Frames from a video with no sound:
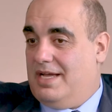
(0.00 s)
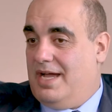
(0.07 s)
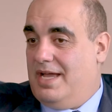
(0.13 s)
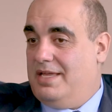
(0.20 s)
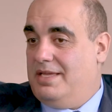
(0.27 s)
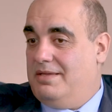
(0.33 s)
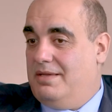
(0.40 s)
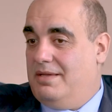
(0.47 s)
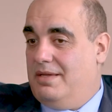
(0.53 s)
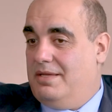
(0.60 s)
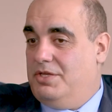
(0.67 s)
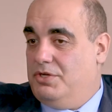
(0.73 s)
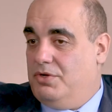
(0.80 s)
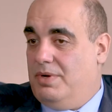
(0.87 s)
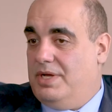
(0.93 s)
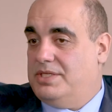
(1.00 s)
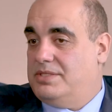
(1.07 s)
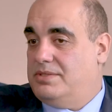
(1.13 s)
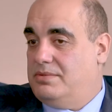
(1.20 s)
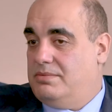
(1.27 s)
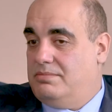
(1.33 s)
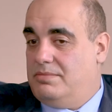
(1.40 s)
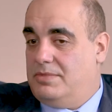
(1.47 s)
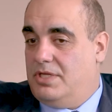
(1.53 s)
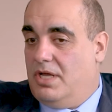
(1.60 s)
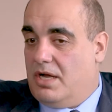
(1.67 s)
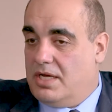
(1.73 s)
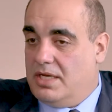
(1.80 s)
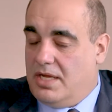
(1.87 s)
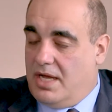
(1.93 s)
as
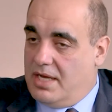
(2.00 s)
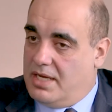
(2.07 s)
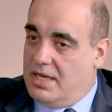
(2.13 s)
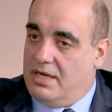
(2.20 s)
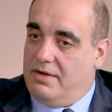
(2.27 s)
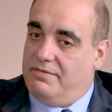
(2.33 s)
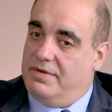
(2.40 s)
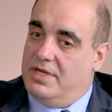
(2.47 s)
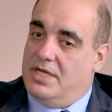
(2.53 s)
Doug and I kind of